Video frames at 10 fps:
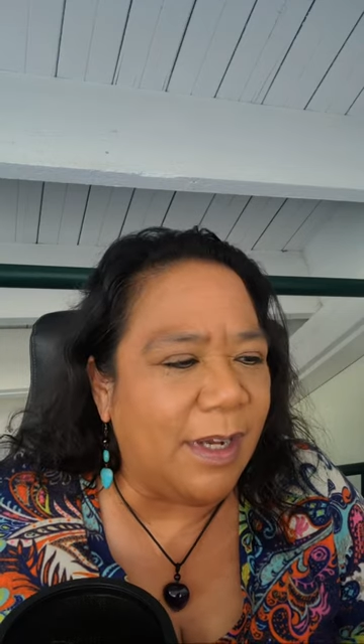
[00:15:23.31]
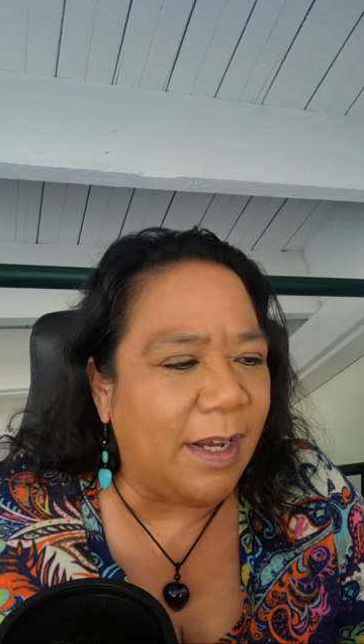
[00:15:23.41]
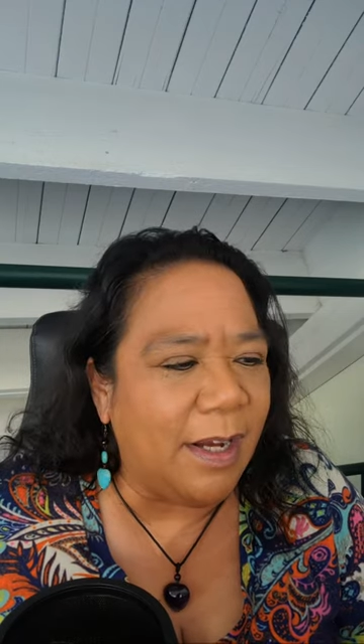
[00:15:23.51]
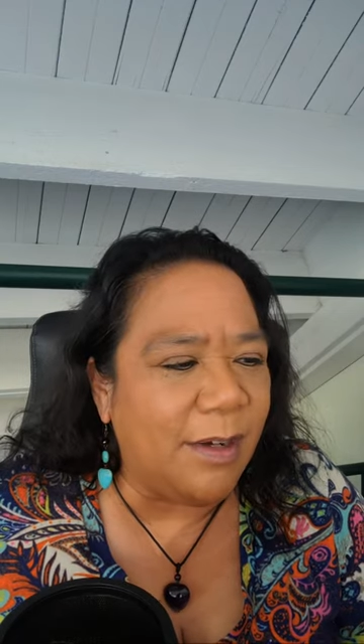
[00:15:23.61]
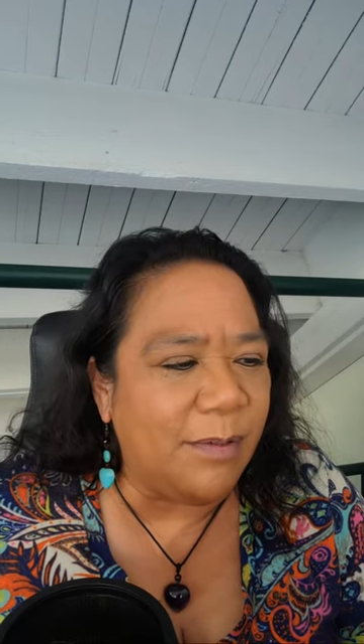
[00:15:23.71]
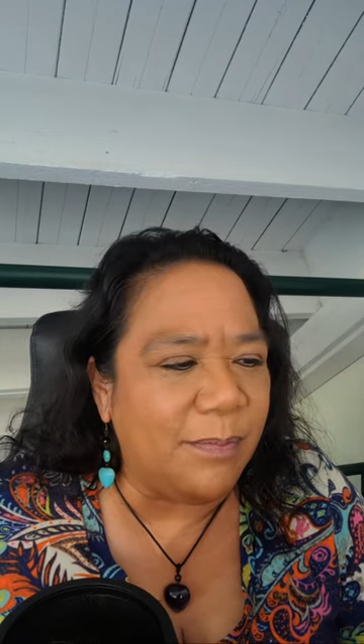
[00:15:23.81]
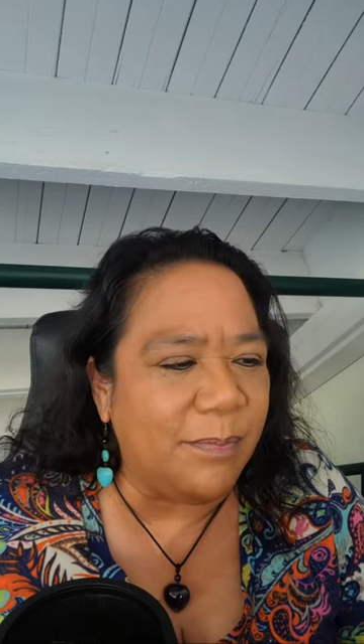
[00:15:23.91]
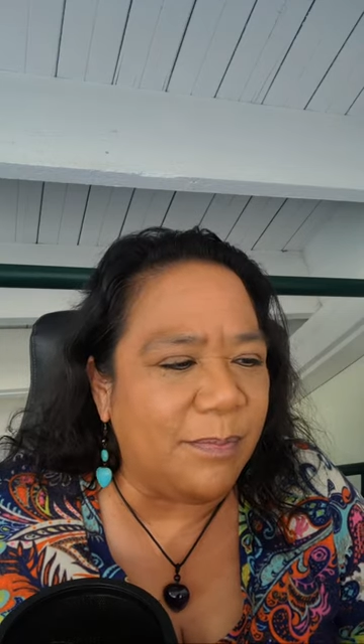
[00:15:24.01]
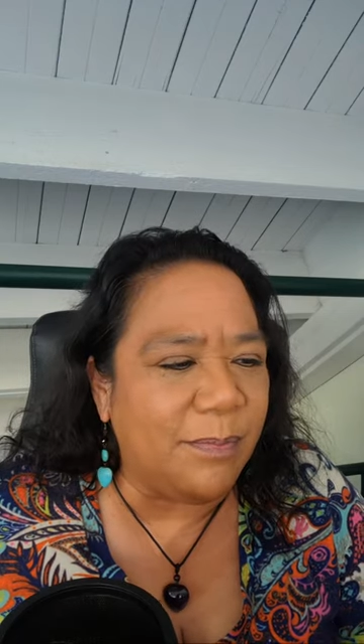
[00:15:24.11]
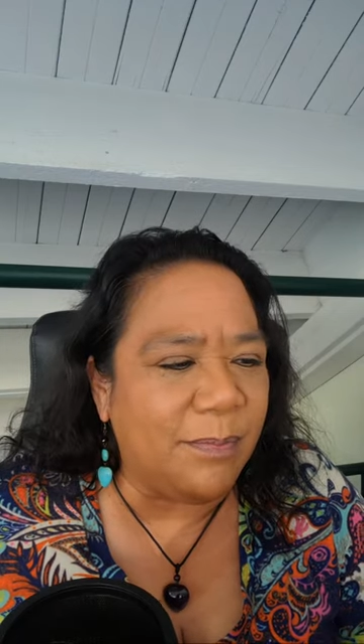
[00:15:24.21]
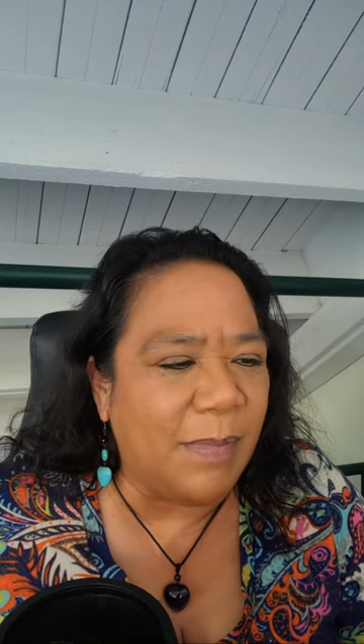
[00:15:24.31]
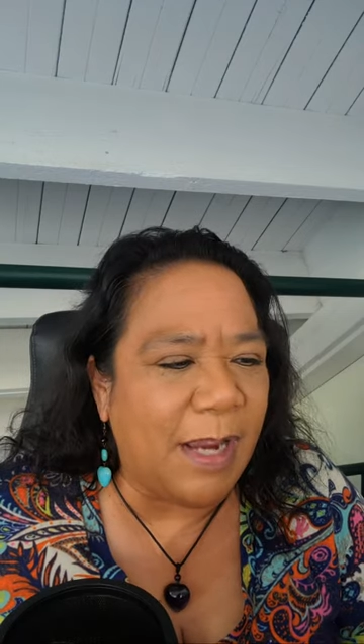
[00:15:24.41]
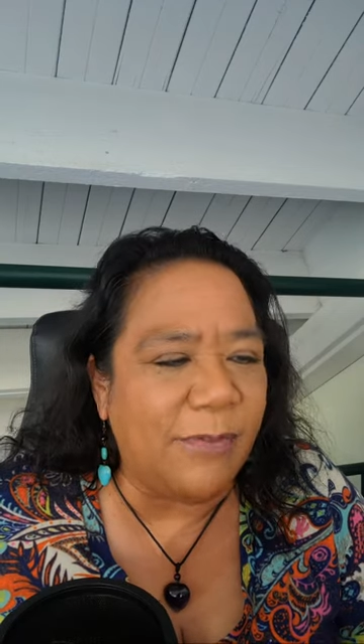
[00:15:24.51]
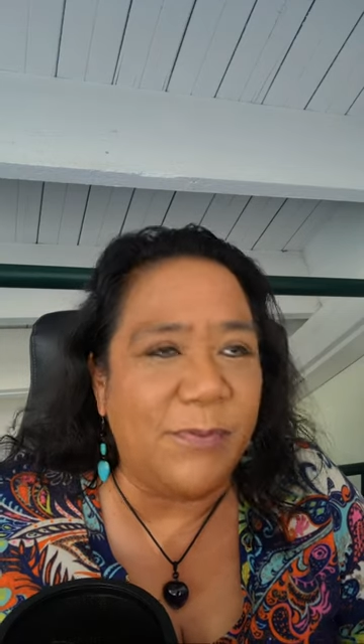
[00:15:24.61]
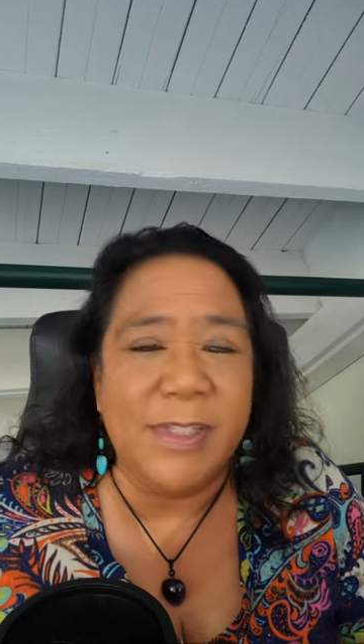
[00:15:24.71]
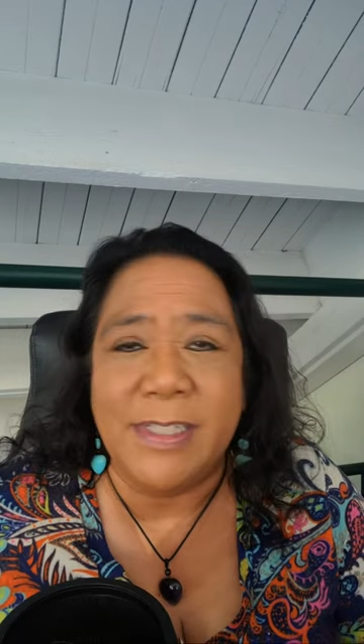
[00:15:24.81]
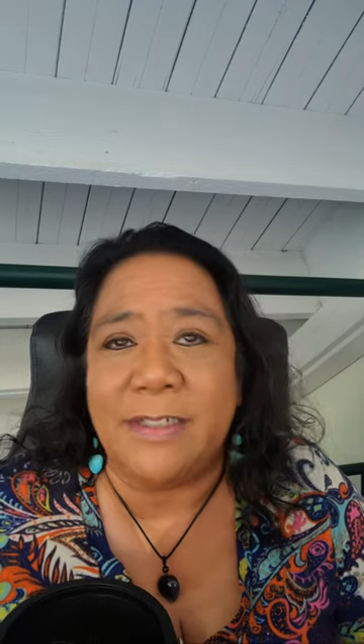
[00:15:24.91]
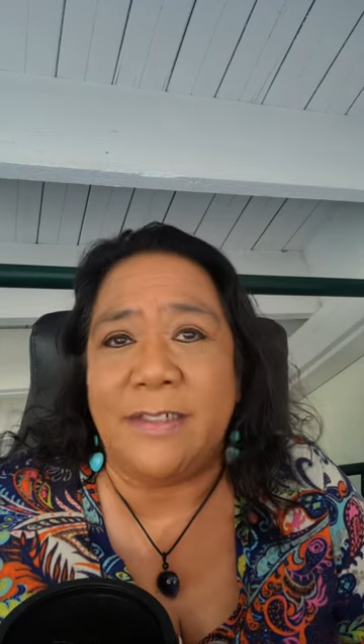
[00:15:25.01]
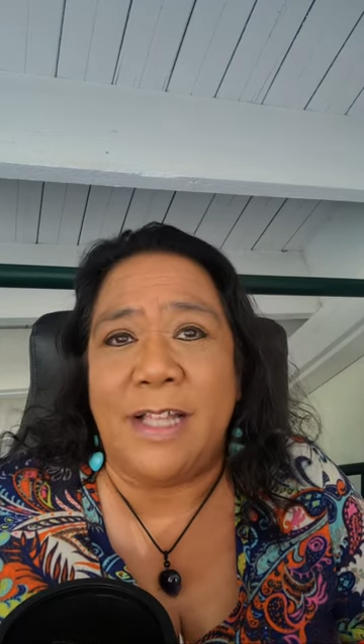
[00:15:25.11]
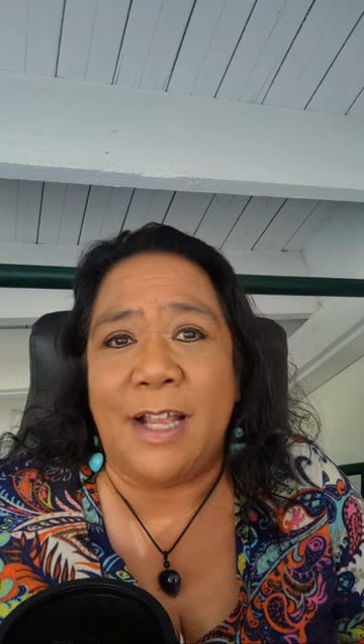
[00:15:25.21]
um, my
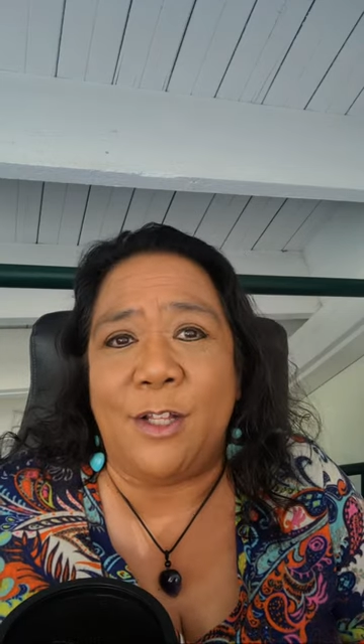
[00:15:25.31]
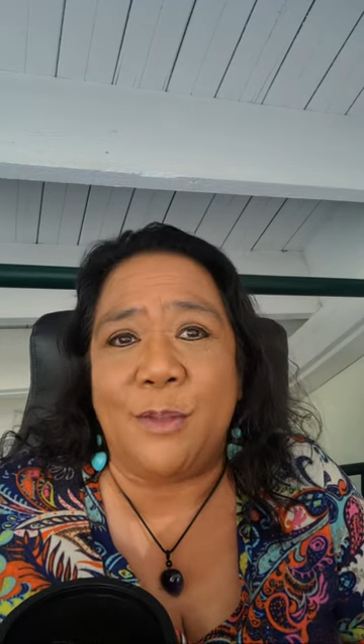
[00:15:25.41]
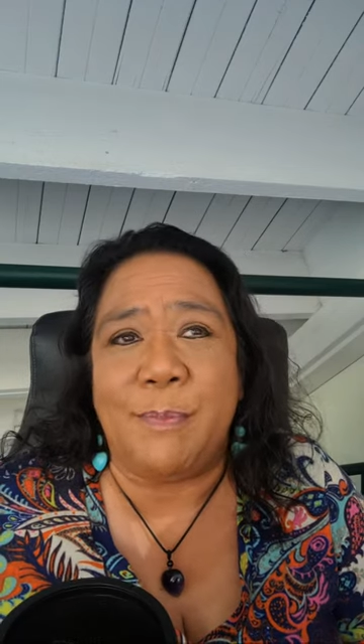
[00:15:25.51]
physical health